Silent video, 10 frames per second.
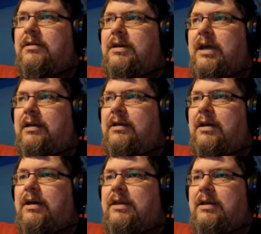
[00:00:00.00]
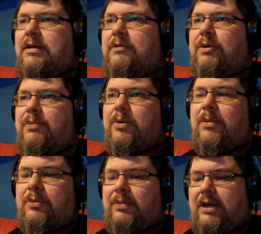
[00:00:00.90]
Okay, I think we
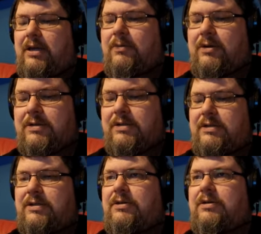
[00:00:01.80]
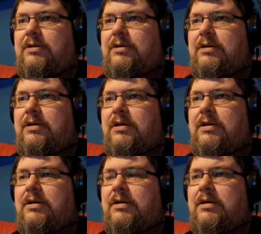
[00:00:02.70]
probably want to
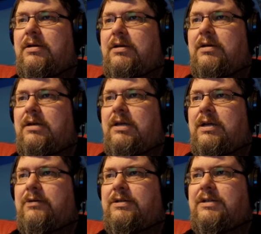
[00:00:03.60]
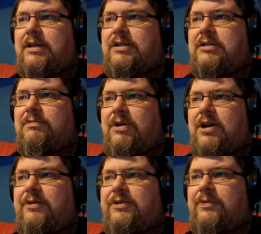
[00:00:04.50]
go and search
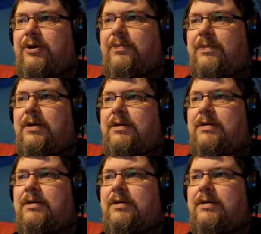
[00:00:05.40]
Tamara's room.